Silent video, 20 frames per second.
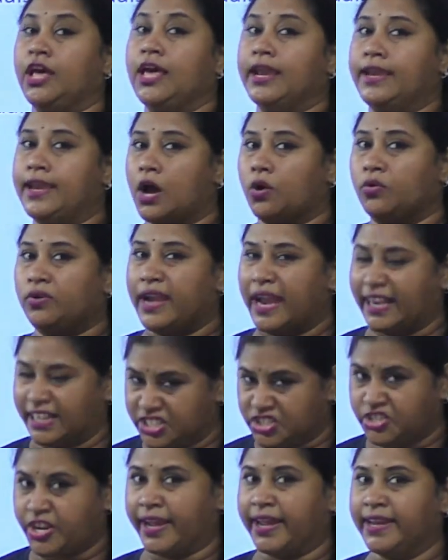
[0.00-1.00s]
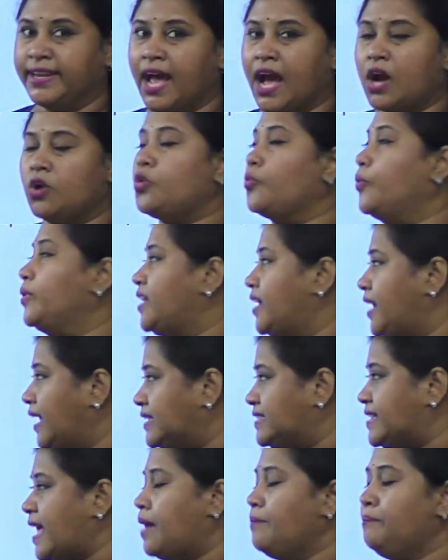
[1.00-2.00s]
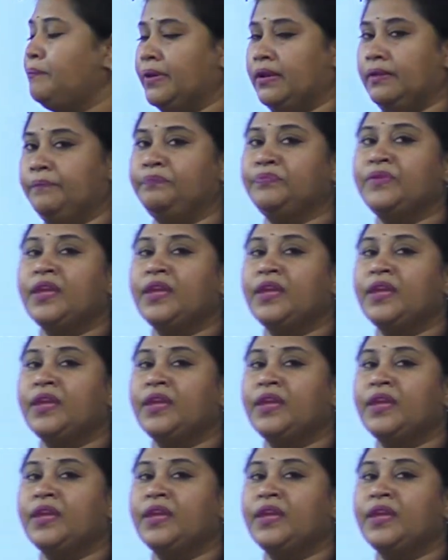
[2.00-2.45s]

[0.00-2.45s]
Now let's check it out with an example.